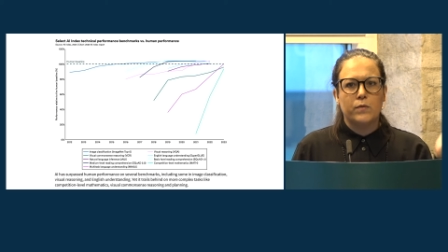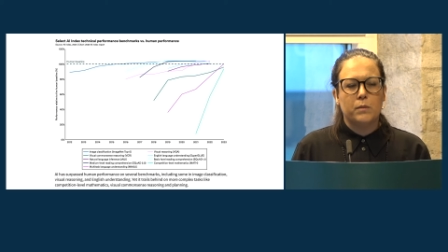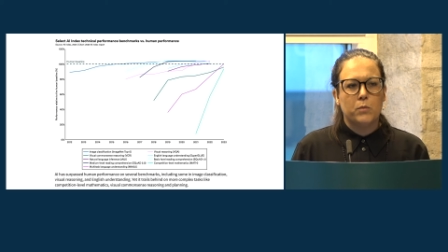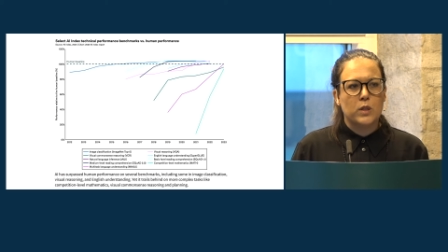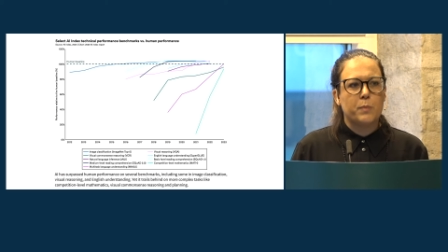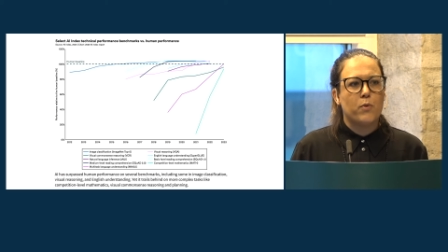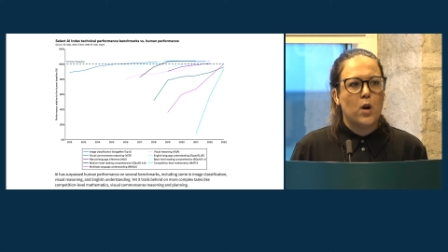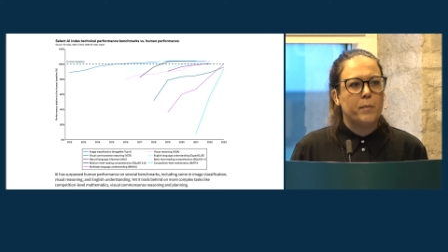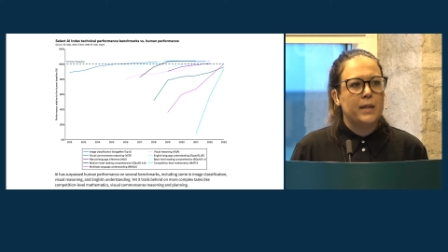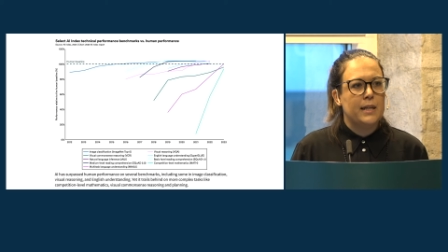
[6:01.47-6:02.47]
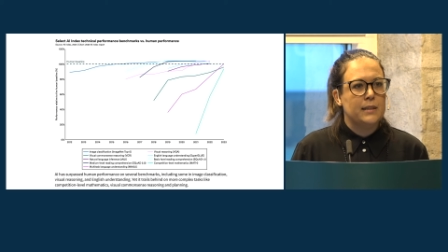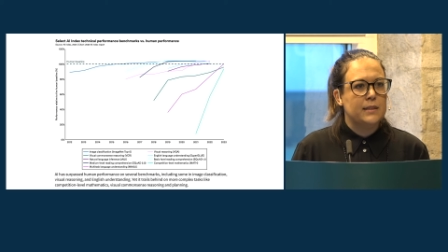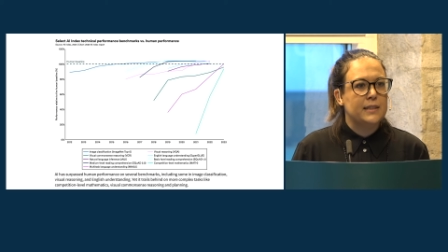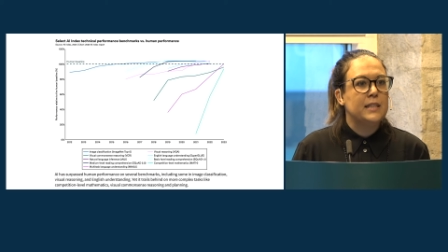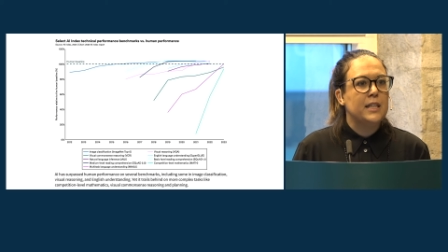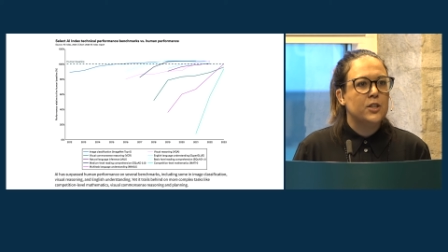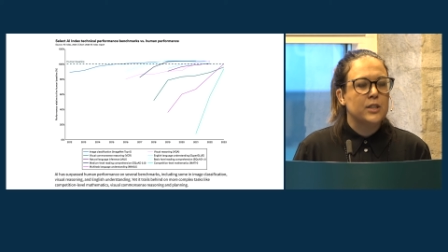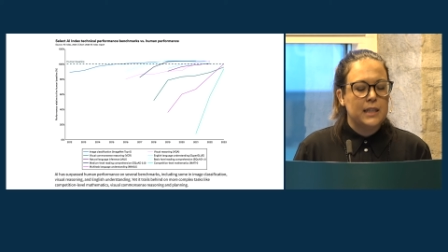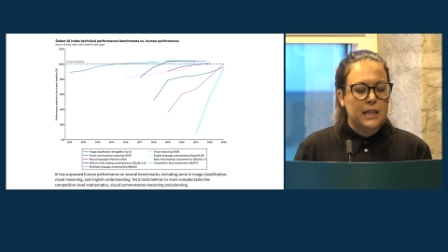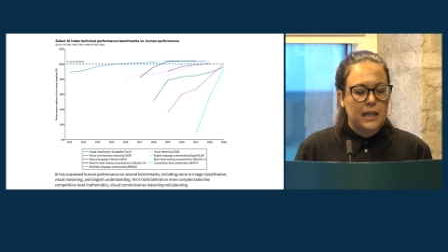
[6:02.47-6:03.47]
of the most prominent
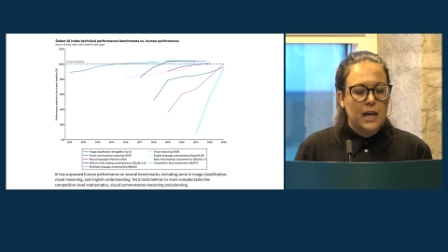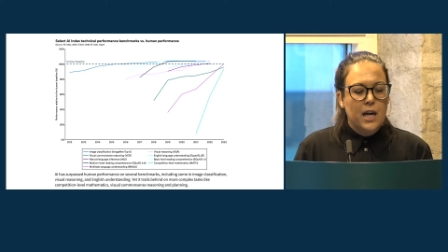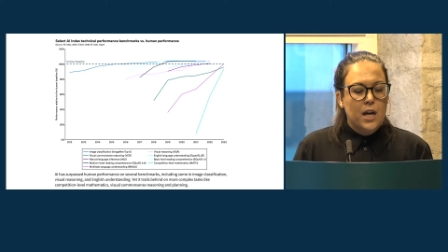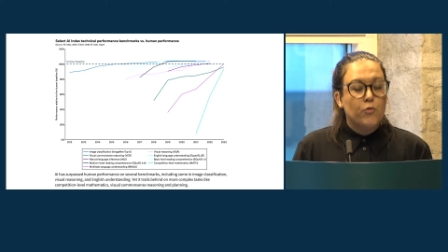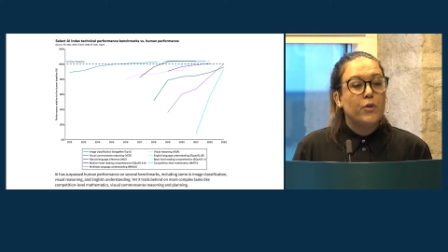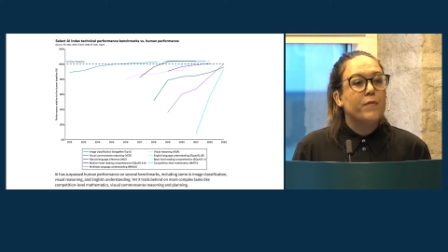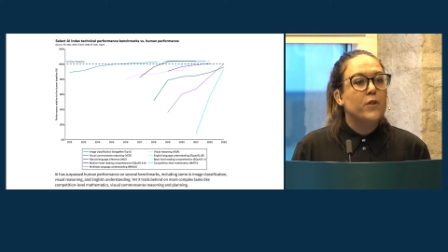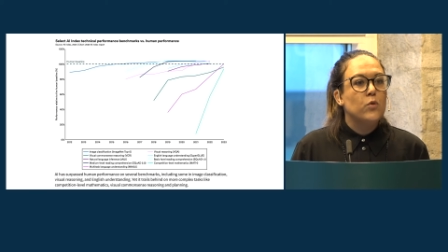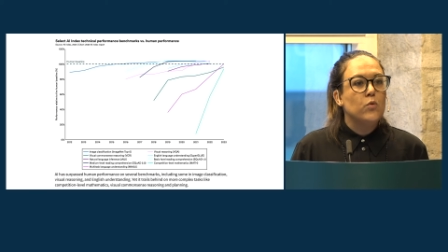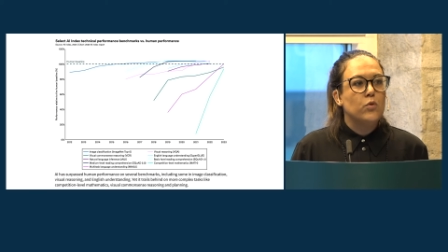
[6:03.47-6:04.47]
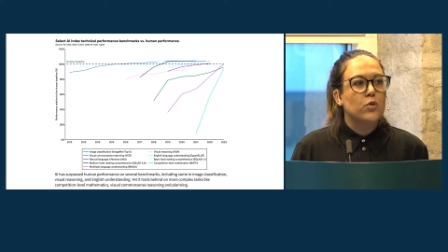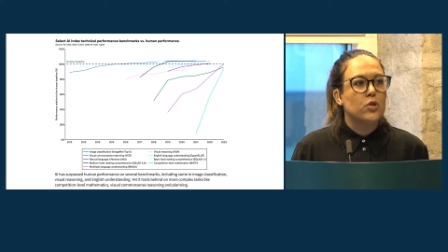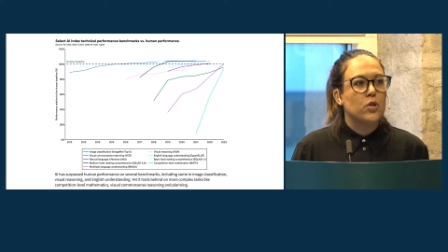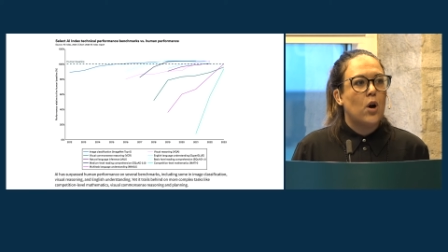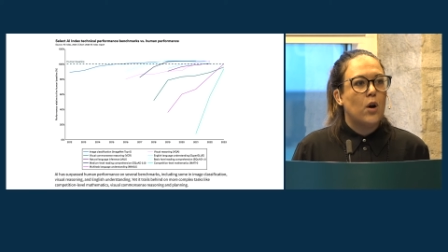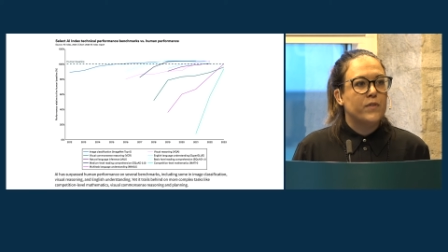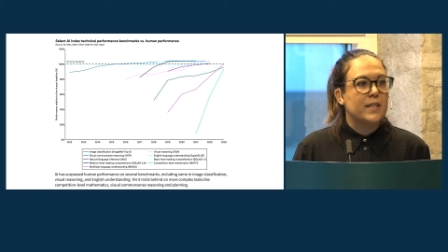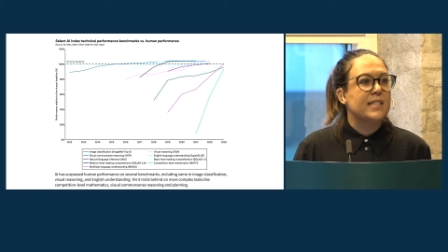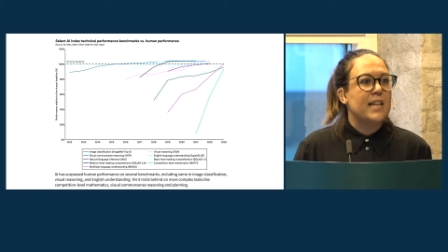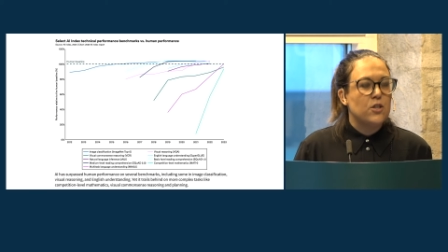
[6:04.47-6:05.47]
yearly reviews of
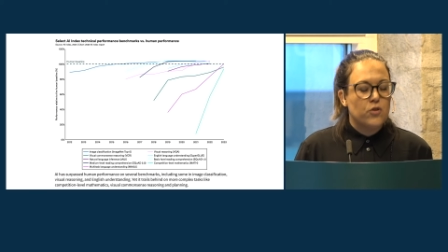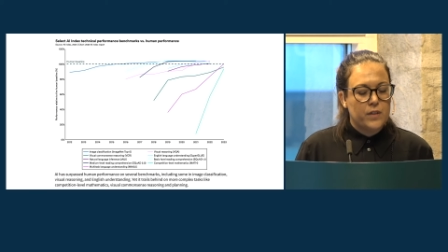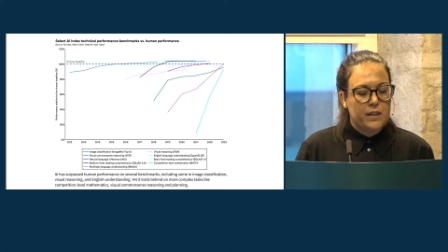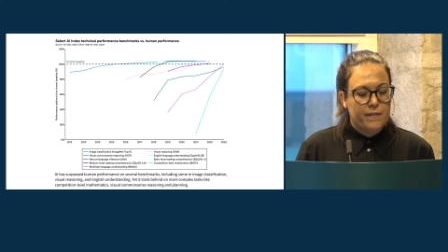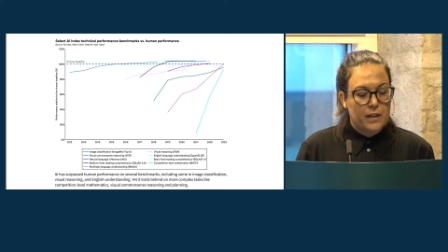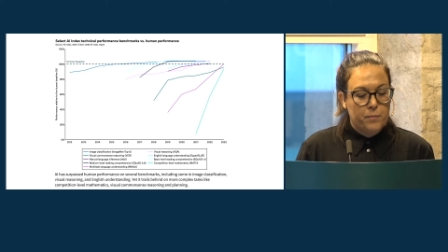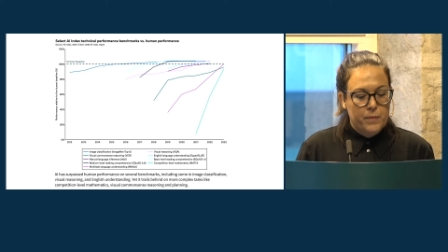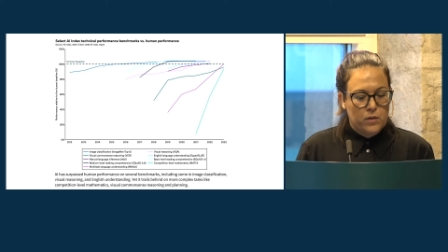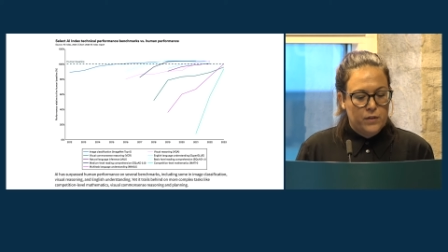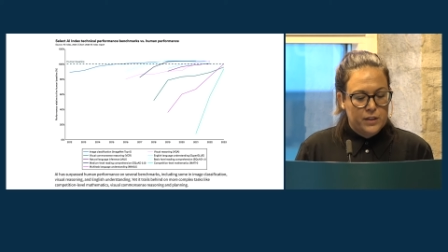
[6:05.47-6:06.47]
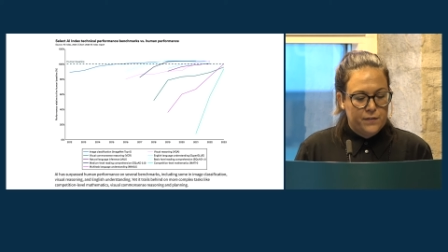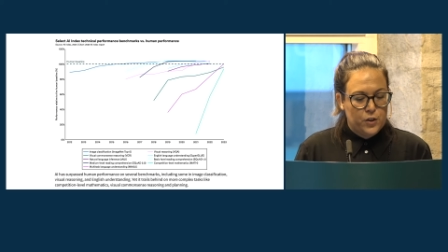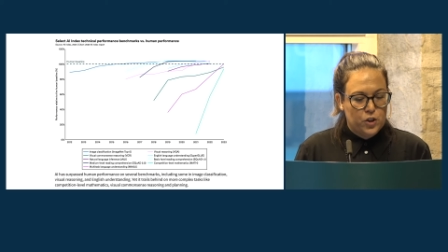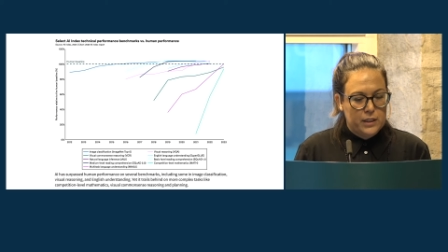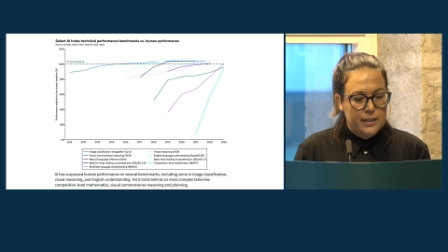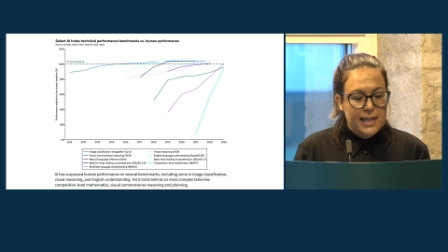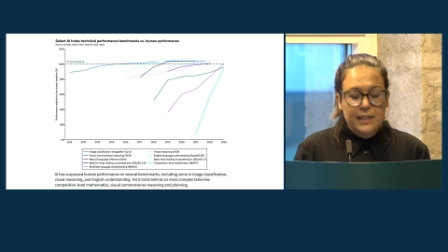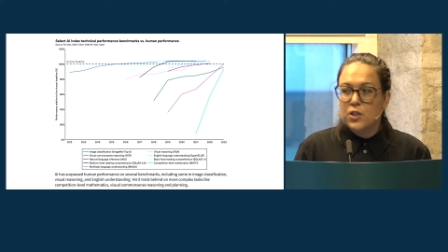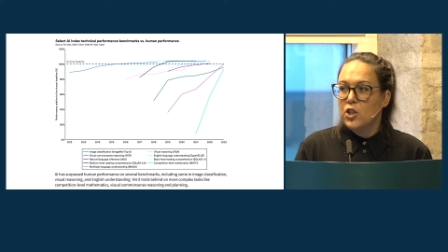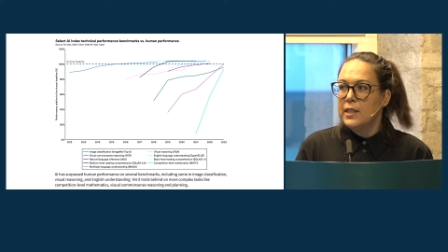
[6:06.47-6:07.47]
the stage of the development of artificial
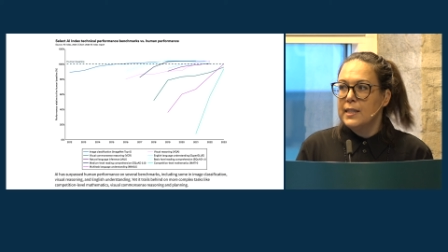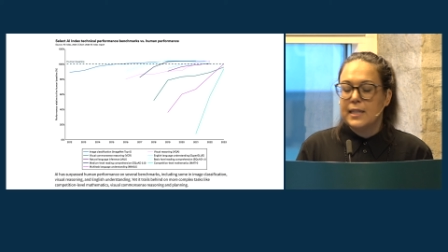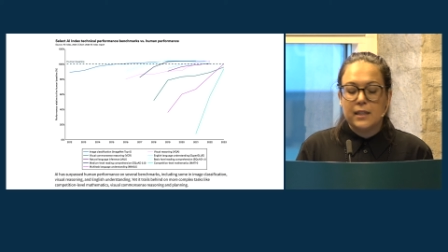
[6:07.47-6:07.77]
intelligence.